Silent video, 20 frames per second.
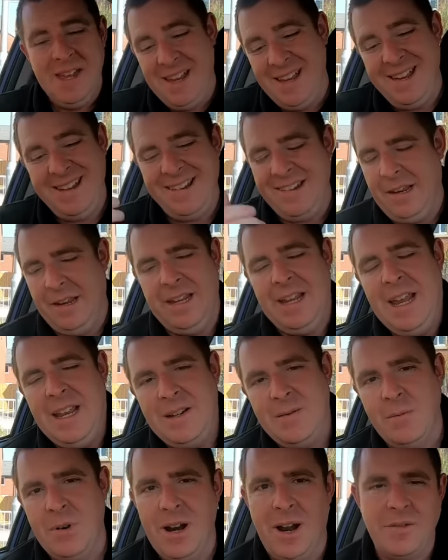It,
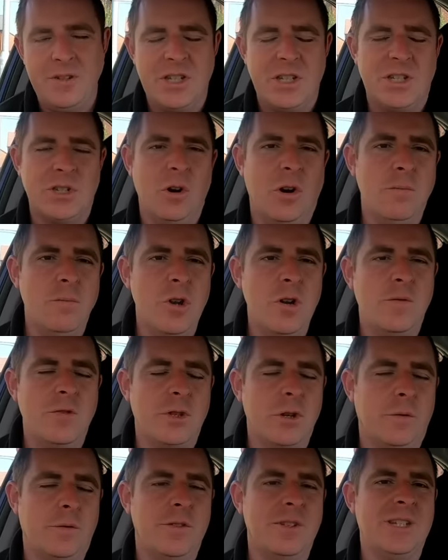it, we're having to sort of move
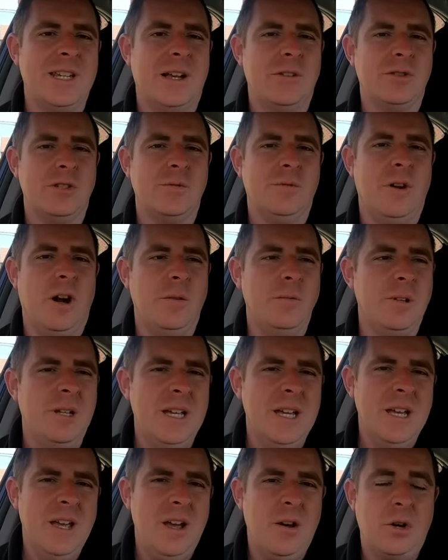stuff and sell stuff on
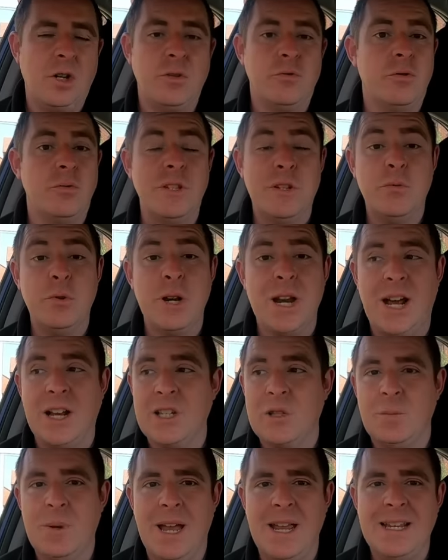because we're obviously running out
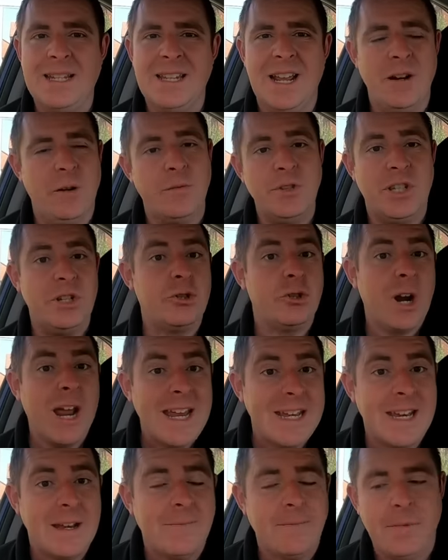of space and obviously
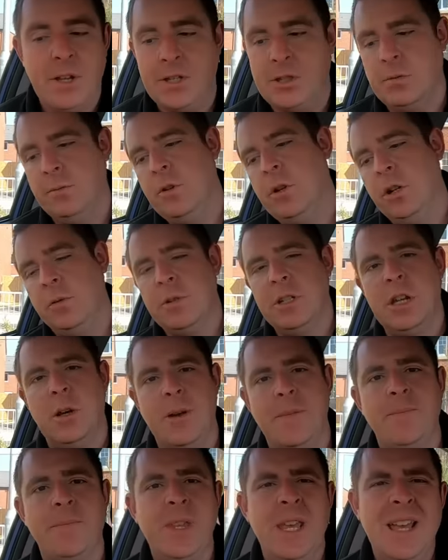trading. That's what we've got to be
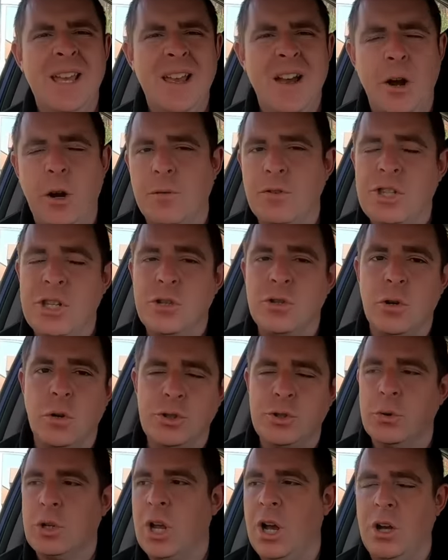doing. And obviously there's
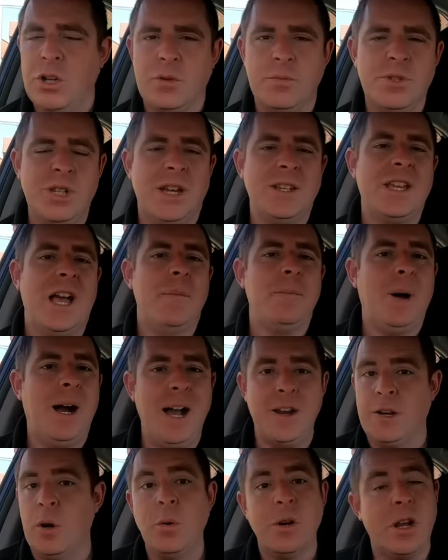also cars sometimes that I
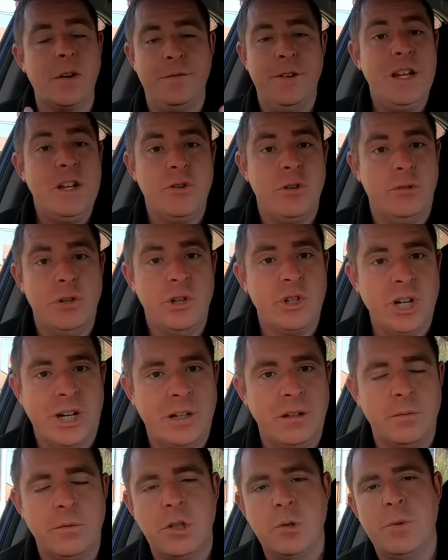buy don't get feature on the
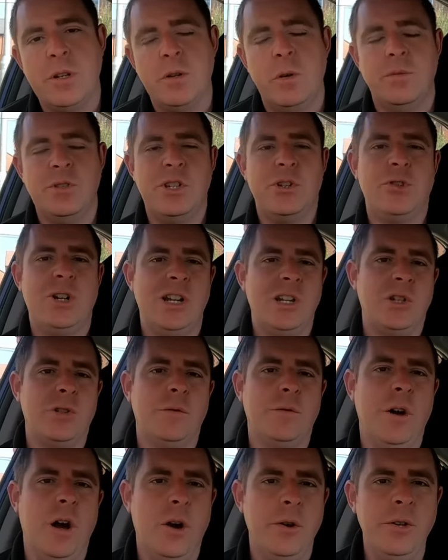channel because we obviously trade
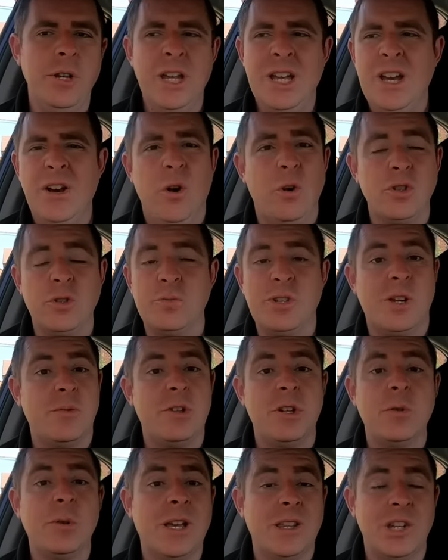stuff on or sometimes
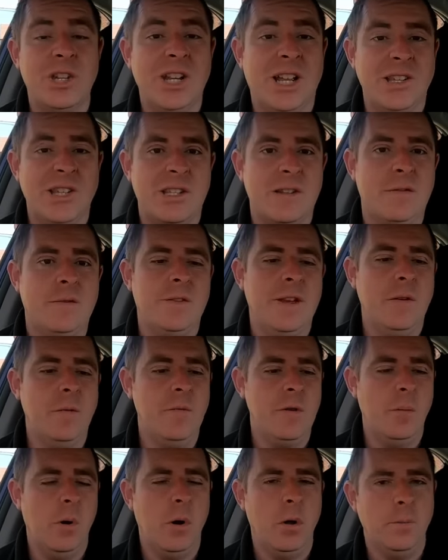we don't get the chance to
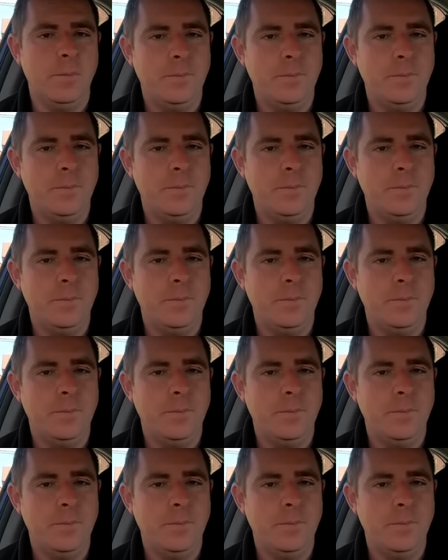film them